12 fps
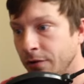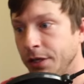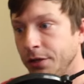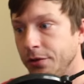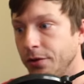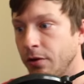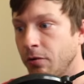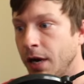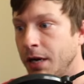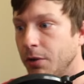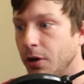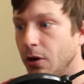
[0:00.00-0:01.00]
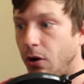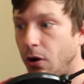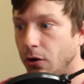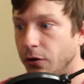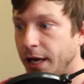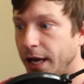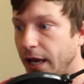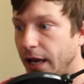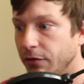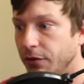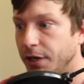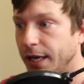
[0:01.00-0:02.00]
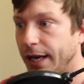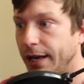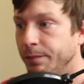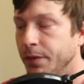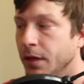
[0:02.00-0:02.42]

do the Grainbow all day, every day.